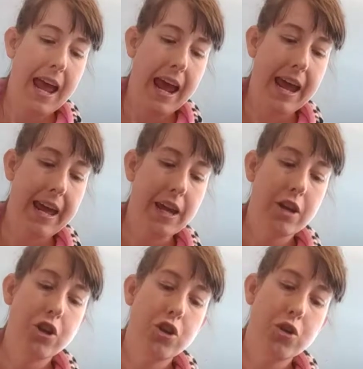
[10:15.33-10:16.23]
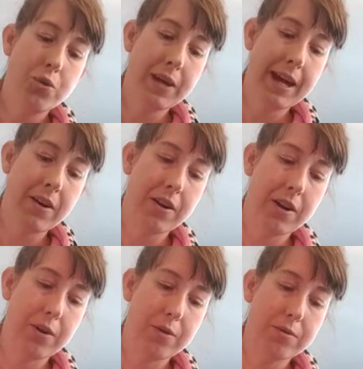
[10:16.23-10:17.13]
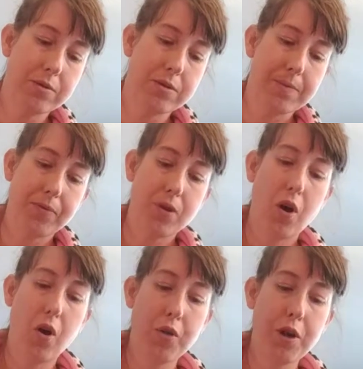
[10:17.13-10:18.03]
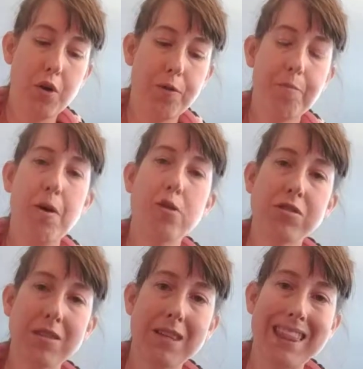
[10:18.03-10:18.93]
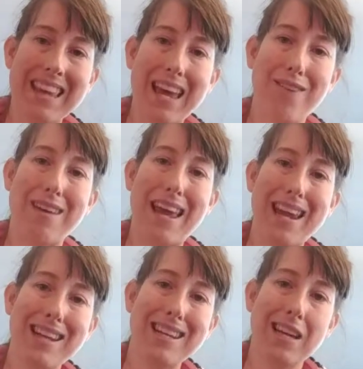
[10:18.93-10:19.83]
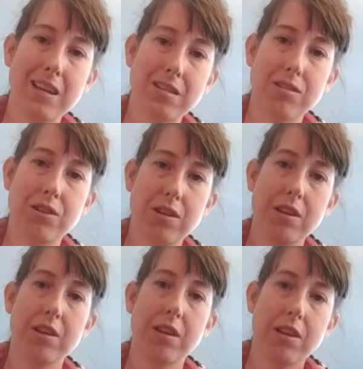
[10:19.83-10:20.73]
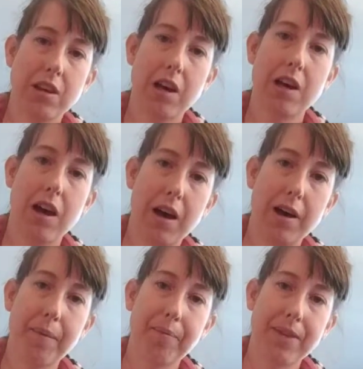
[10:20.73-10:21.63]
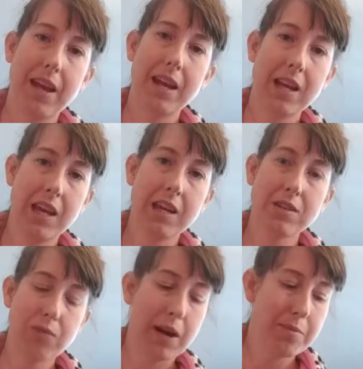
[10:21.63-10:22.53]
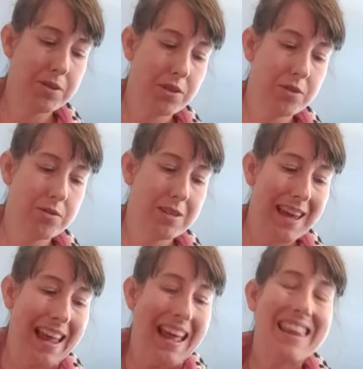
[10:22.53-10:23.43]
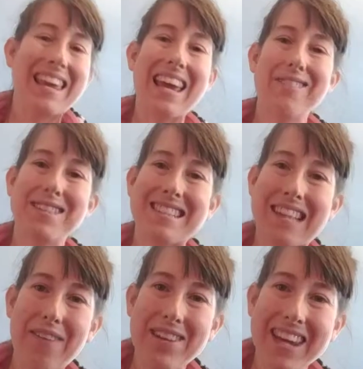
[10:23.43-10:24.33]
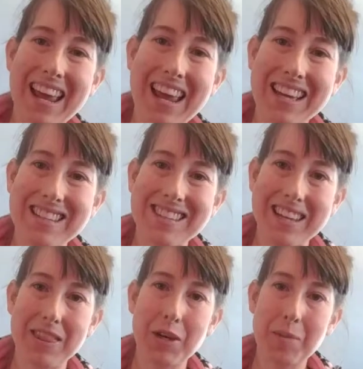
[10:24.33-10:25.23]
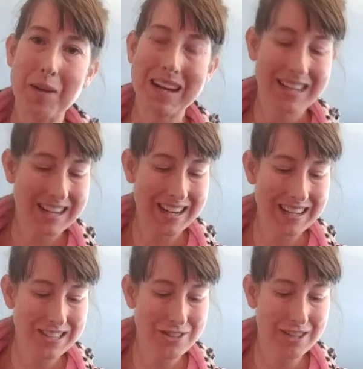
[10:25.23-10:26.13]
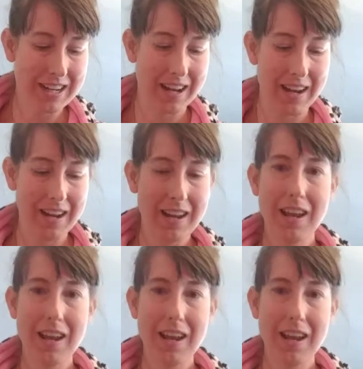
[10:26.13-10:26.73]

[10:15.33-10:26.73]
And eukaryotes, although mostly they have 80S ribosomes, they have 70S in their mitochondria.